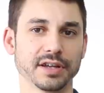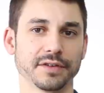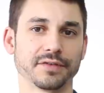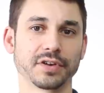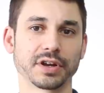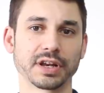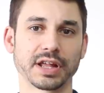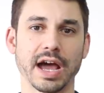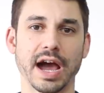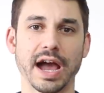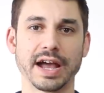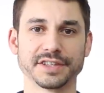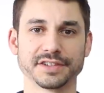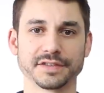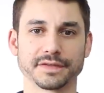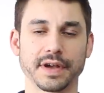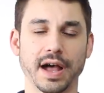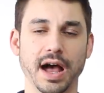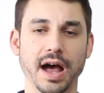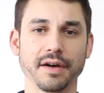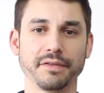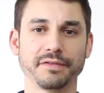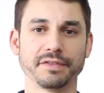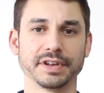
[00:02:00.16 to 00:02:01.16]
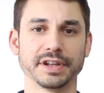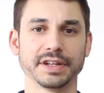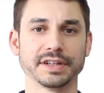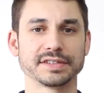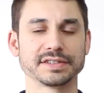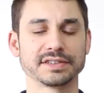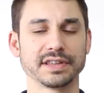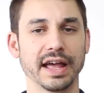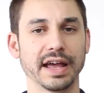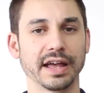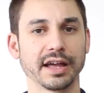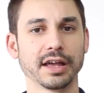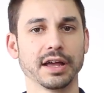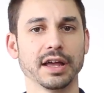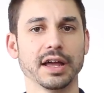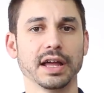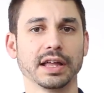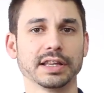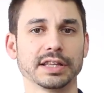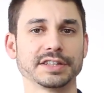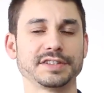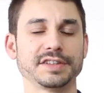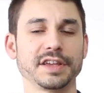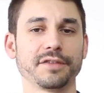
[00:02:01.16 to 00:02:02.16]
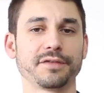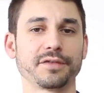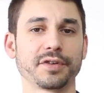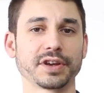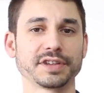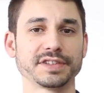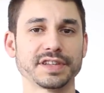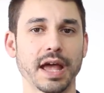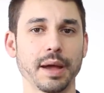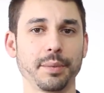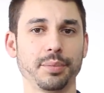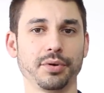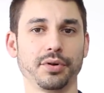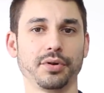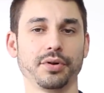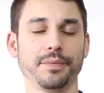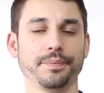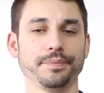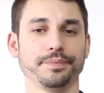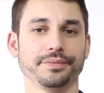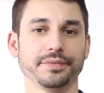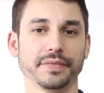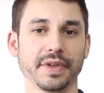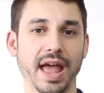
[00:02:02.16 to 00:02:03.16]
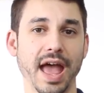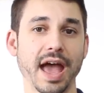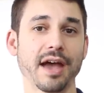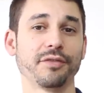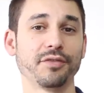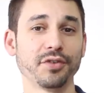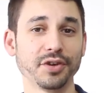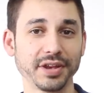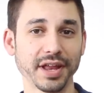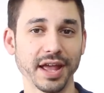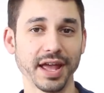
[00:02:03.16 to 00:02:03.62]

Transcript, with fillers: different kinds of confidence. Like, let's say, for example, every